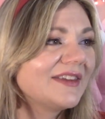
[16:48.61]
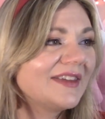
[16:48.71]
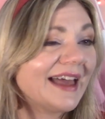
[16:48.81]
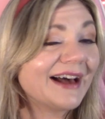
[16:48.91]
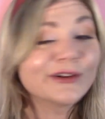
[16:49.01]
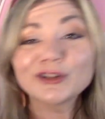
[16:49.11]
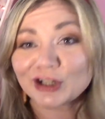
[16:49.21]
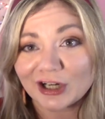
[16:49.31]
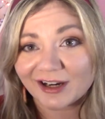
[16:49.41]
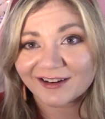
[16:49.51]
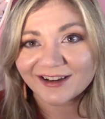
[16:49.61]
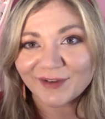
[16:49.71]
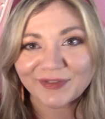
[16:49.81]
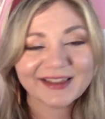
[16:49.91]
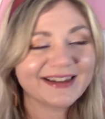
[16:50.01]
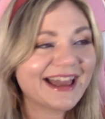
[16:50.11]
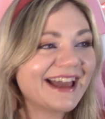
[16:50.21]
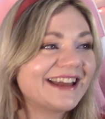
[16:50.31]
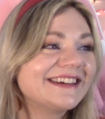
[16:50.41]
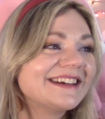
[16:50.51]
The elder of the
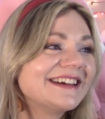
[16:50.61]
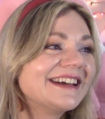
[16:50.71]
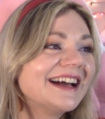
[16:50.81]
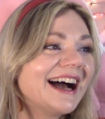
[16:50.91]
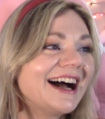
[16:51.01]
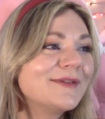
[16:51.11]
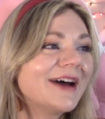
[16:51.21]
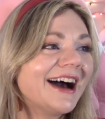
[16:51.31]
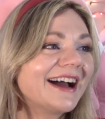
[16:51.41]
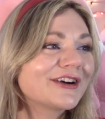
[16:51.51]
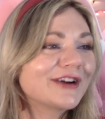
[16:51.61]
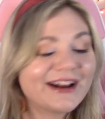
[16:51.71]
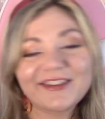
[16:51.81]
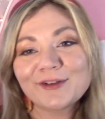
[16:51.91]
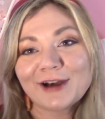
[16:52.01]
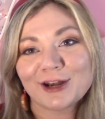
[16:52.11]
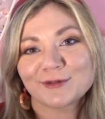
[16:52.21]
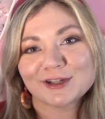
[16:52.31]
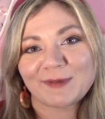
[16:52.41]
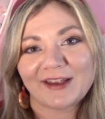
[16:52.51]
clan. I'm not crazy about him
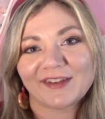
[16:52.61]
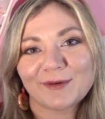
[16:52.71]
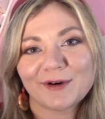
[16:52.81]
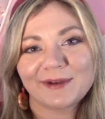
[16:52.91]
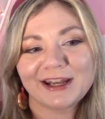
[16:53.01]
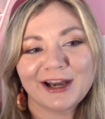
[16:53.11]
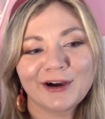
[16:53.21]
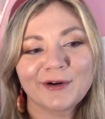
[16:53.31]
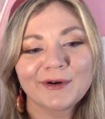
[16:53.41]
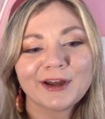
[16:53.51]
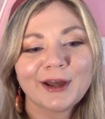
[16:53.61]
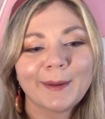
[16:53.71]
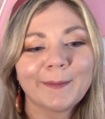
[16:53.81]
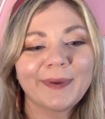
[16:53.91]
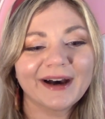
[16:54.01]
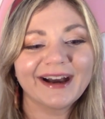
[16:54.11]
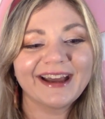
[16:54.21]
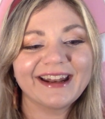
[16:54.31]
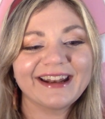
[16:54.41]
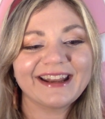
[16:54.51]
just based on what we know,
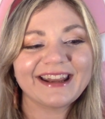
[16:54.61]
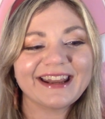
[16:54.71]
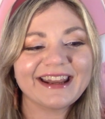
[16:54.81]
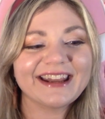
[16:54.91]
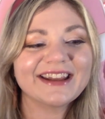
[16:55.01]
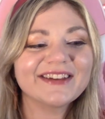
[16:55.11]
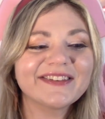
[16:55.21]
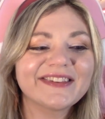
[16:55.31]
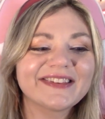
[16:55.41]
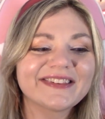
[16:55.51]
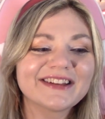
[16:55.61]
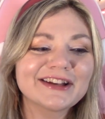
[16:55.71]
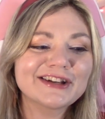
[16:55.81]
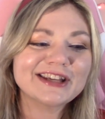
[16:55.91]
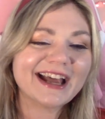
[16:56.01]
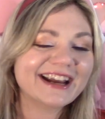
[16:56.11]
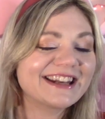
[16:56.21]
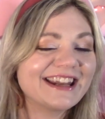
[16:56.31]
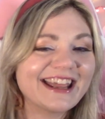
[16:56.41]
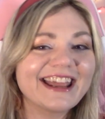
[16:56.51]
but his
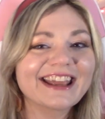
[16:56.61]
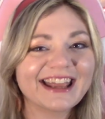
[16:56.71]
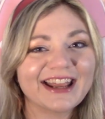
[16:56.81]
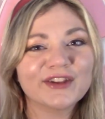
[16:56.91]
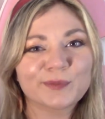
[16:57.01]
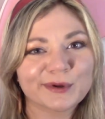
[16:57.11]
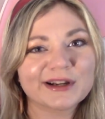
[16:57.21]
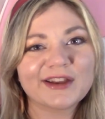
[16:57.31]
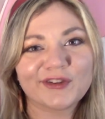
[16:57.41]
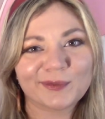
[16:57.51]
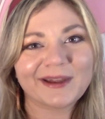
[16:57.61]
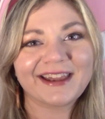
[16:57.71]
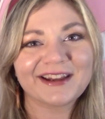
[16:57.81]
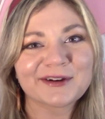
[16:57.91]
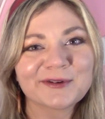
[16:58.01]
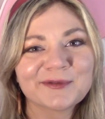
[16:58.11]
technique is pretty sweet.